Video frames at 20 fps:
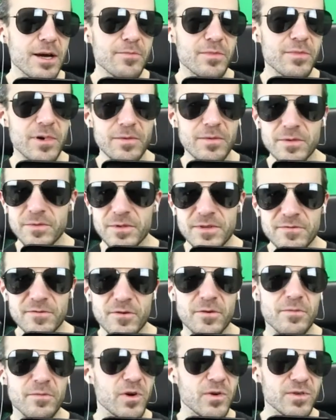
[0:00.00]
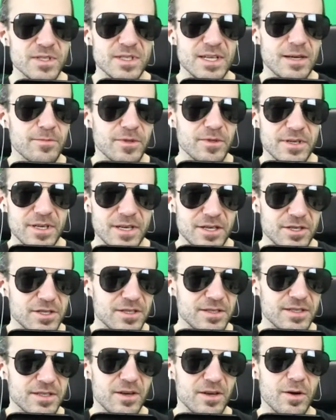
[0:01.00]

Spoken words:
Probably for most applications,